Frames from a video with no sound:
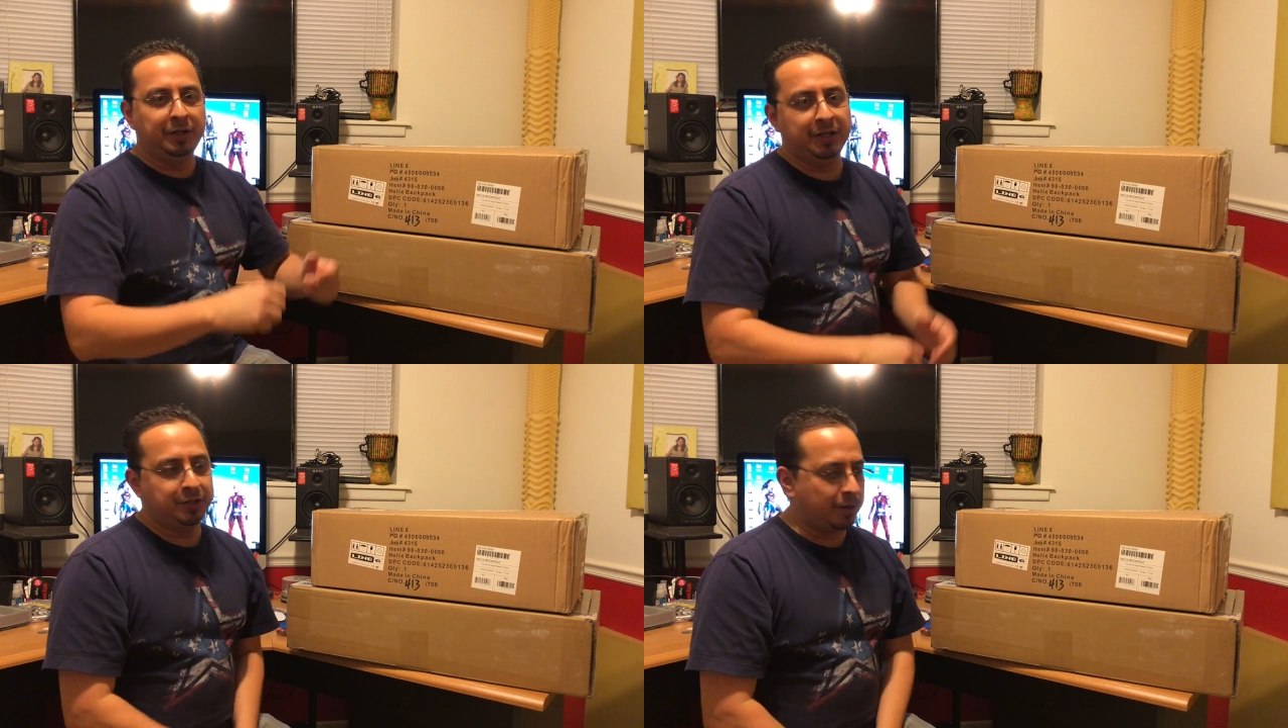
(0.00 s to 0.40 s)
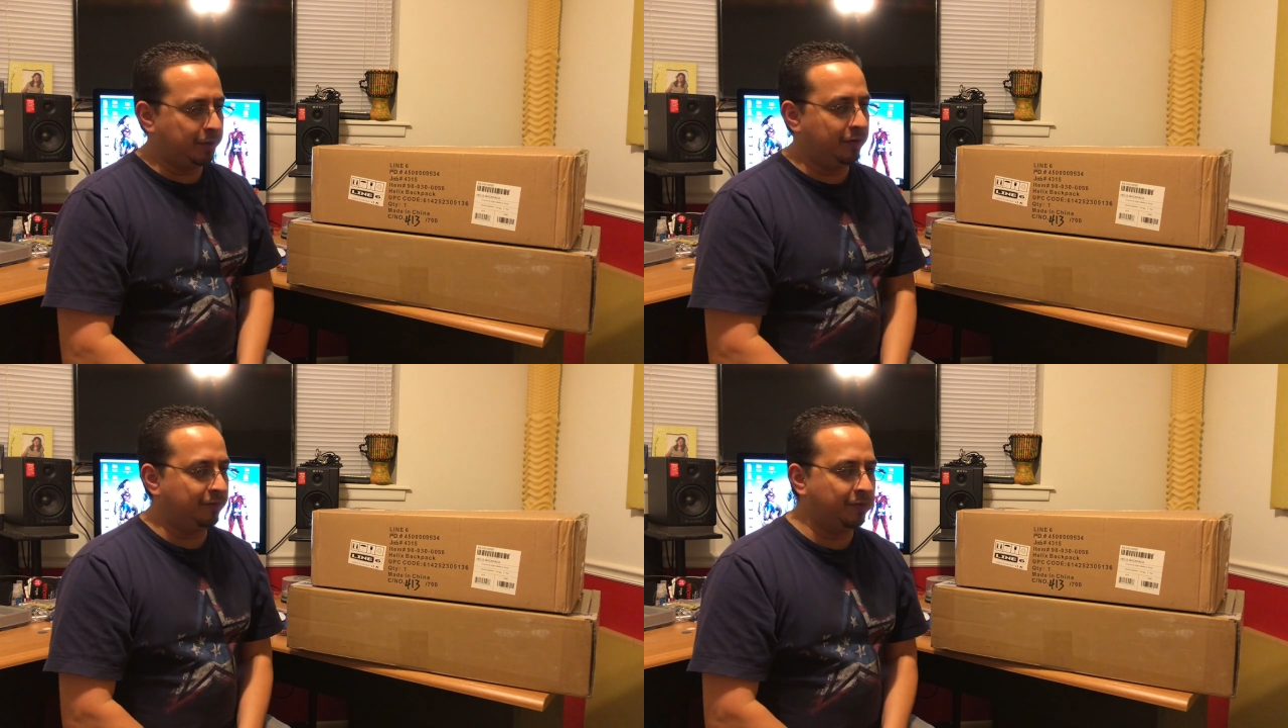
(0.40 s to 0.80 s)
lead guitar
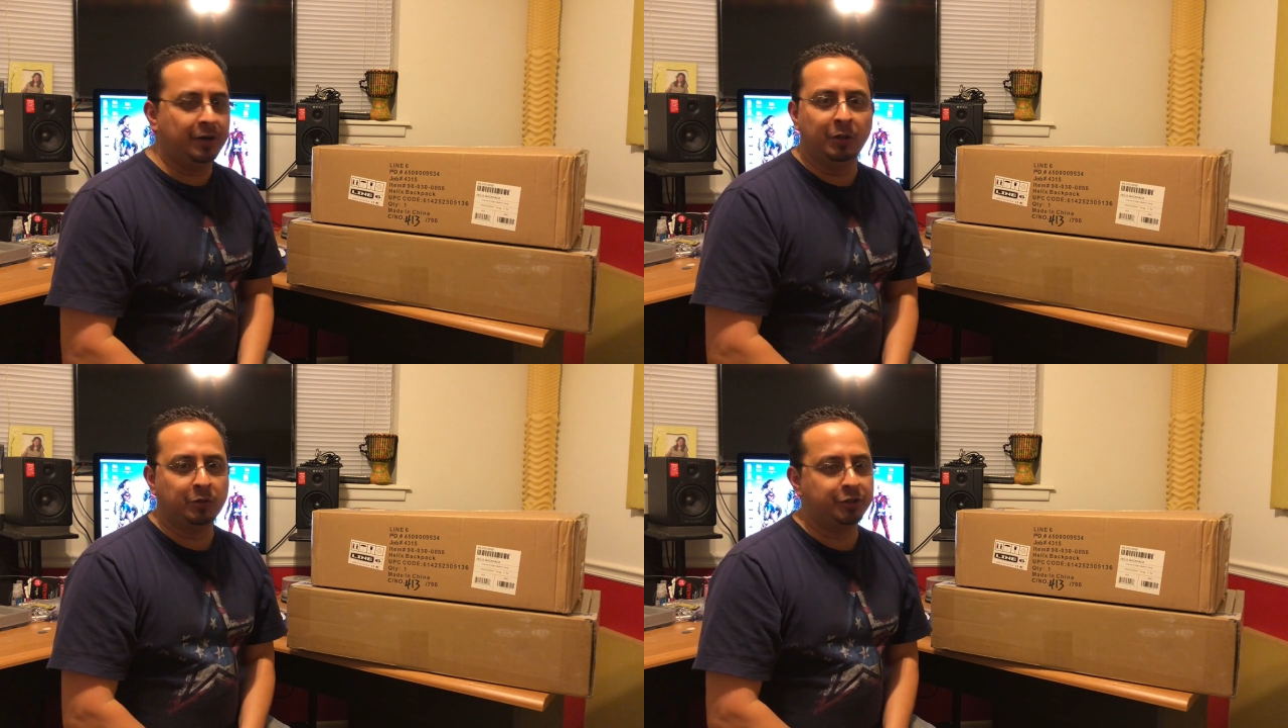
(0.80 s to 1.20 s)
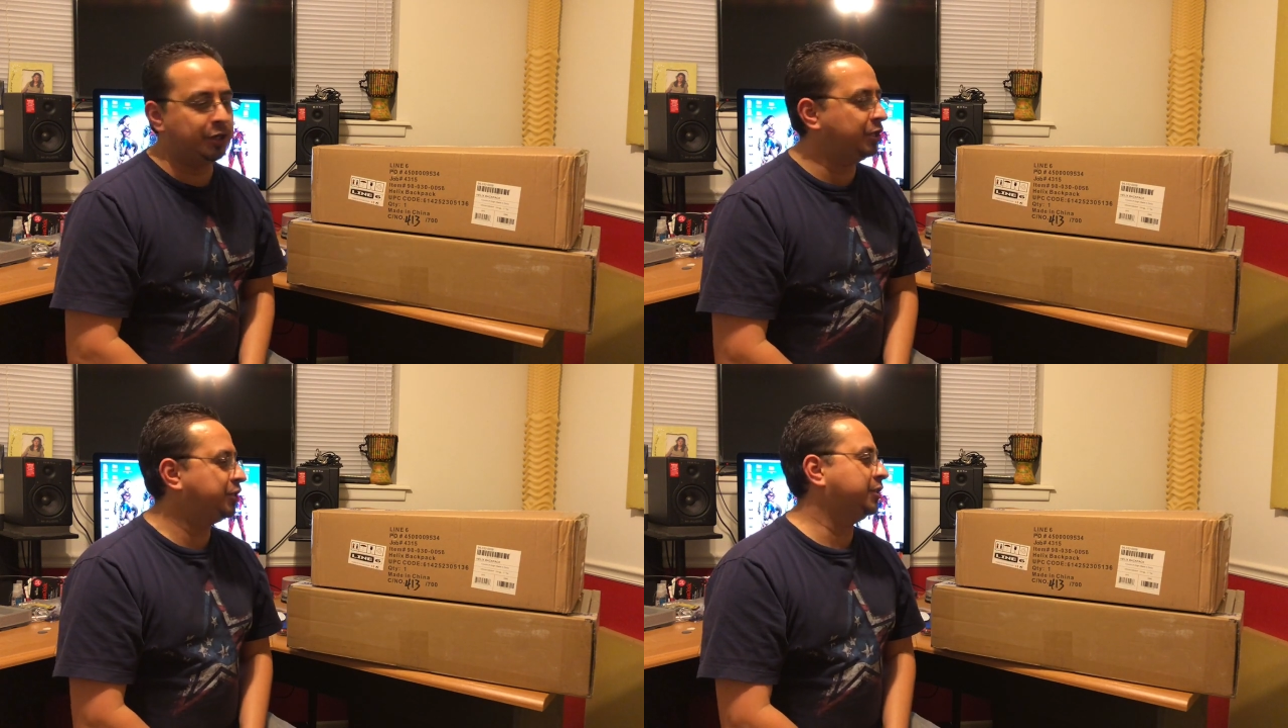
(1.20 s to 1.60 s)
player for our local
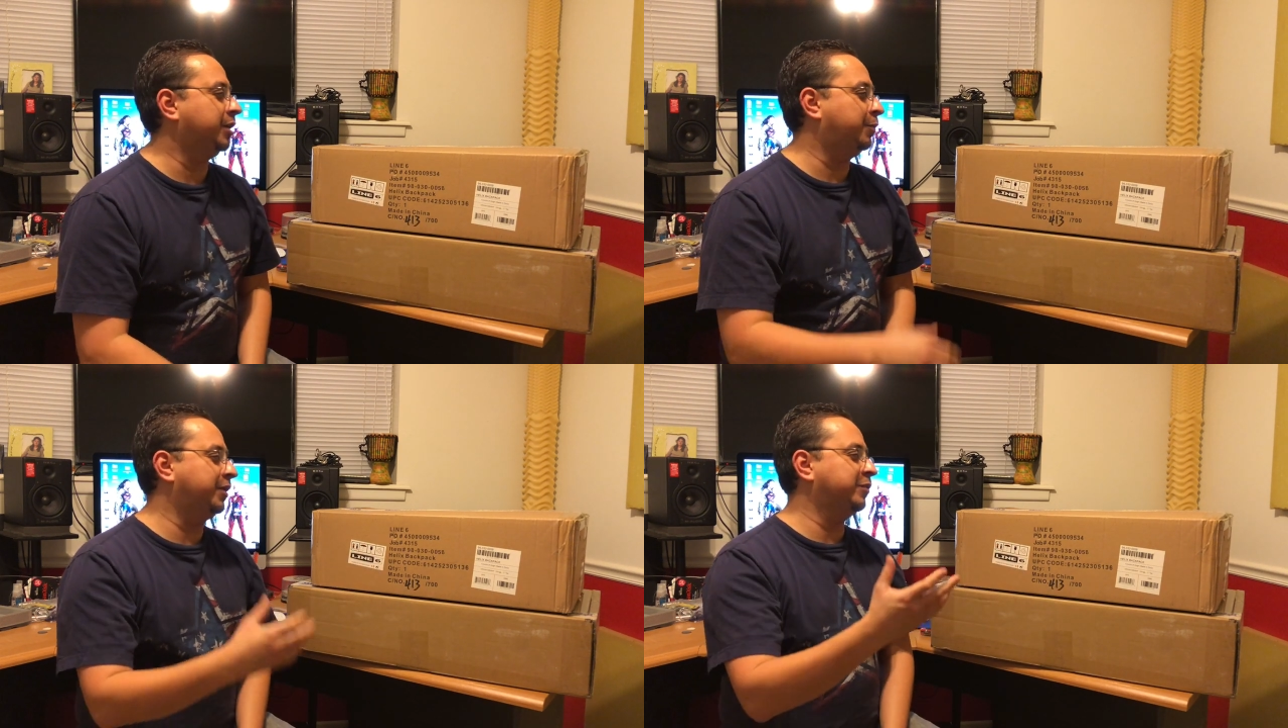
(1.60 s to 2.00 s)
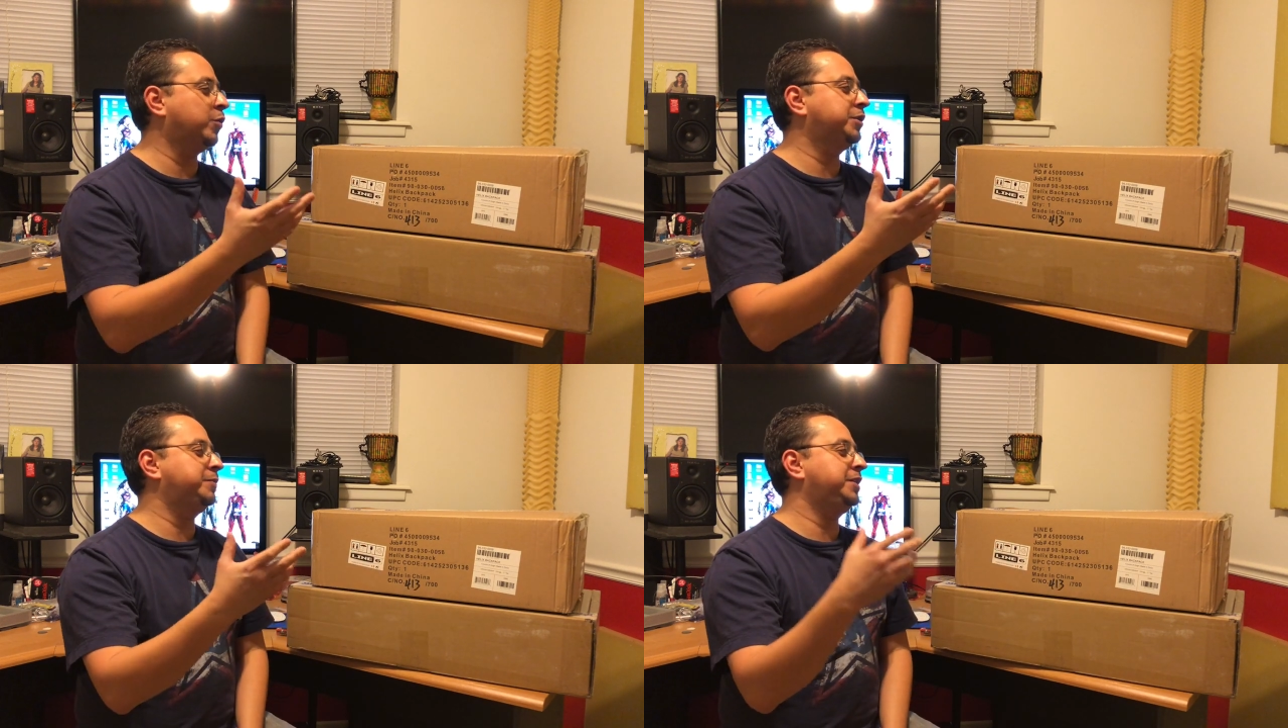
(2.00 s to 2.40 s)
church and our praise and
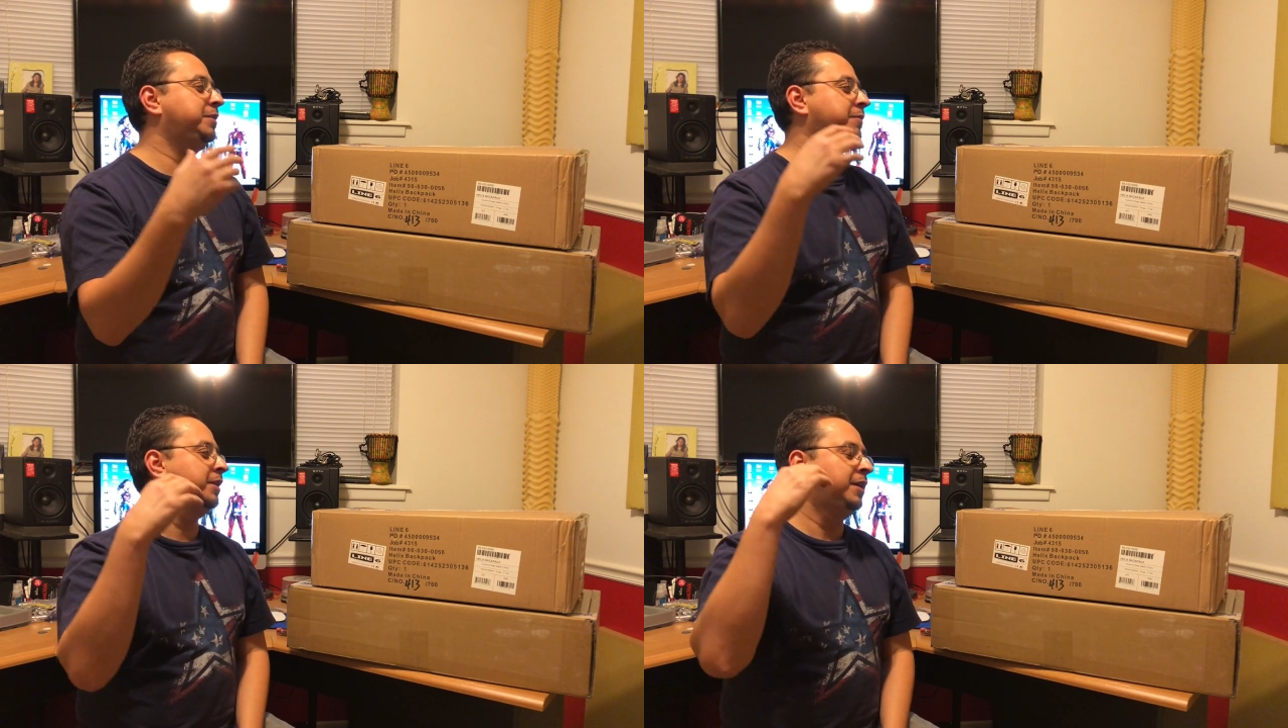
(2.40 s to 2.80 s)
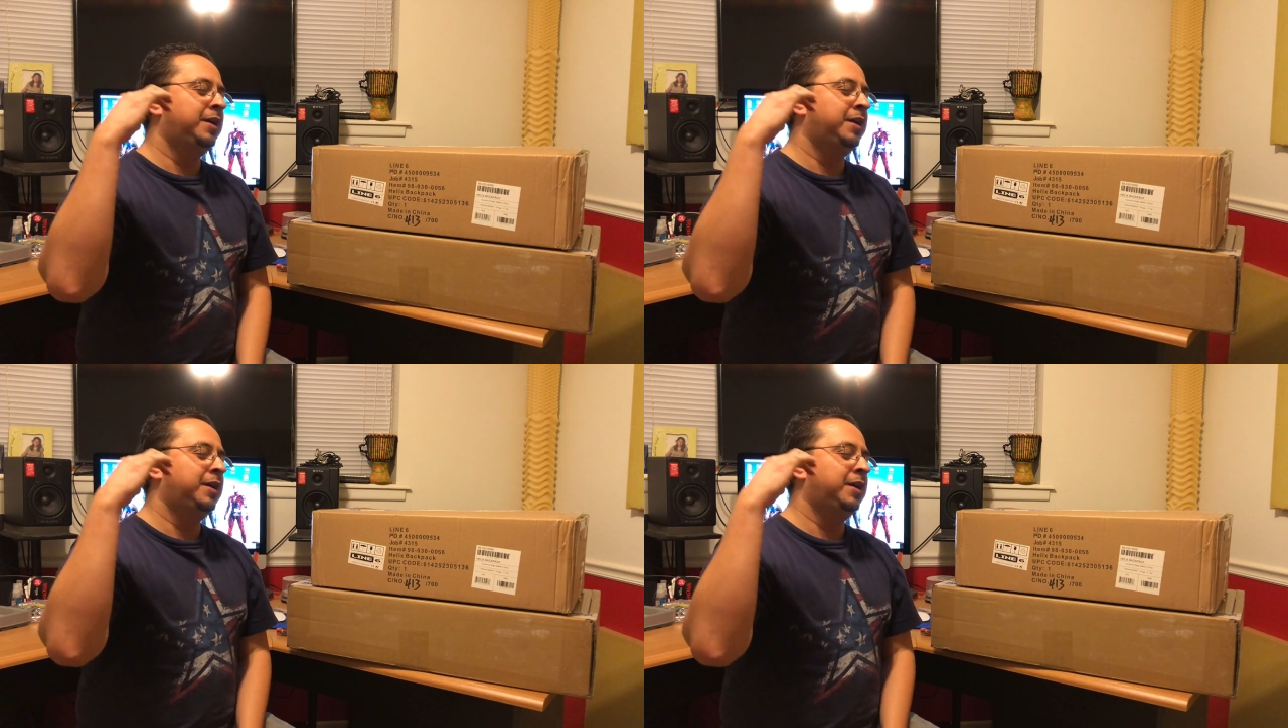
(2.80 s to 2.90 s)
worship team.